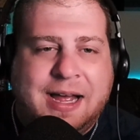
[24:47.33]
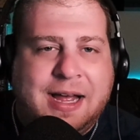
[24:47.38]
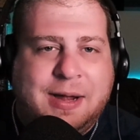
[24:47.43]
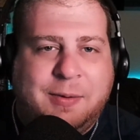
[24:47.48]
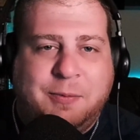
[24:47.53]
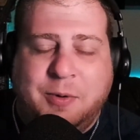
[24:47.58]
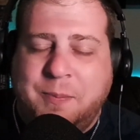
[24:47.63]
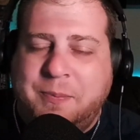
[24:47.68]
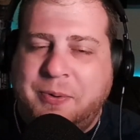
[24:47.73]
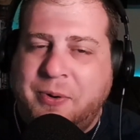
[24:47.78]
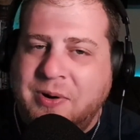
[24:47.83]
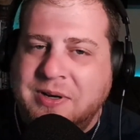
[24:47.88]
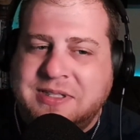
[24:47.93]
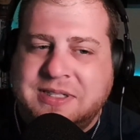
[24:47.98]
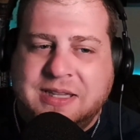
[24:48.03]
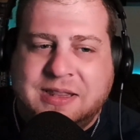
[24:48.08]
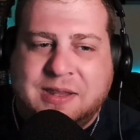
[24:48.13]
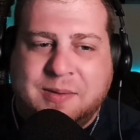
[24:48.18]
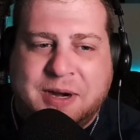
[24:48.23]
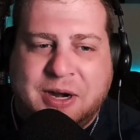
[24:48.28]
reports
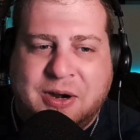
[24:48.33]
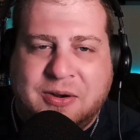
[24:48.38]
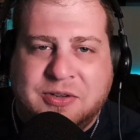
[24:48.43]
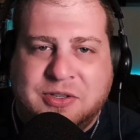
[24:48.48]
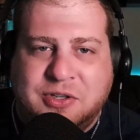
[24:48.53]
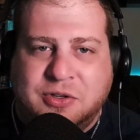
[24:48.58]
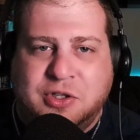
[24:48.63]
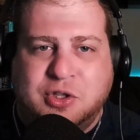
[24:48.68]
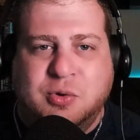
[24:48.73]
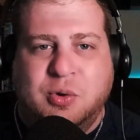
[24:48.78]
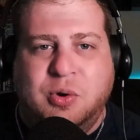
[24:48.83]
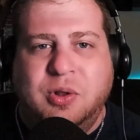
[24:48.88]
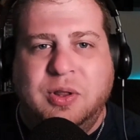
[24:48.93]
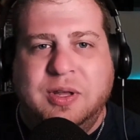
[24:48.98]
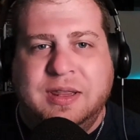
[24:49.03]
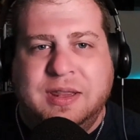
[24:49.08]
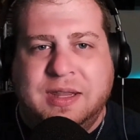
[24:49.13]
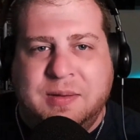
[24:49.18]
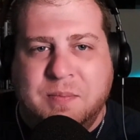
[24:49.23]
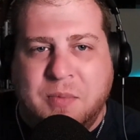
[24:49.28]
that the Mariners are
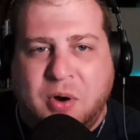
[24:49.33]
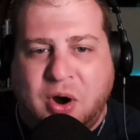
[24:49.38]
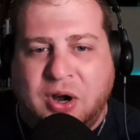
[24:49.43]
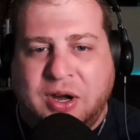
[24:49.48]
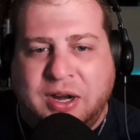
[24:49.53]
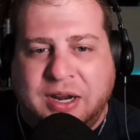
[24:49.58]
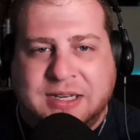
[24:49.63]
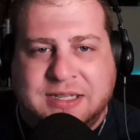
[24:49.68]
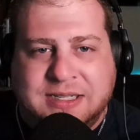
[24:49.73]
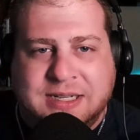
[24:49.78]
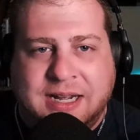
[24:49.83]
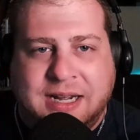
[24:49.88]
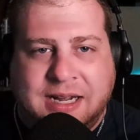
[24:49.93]
trolling the market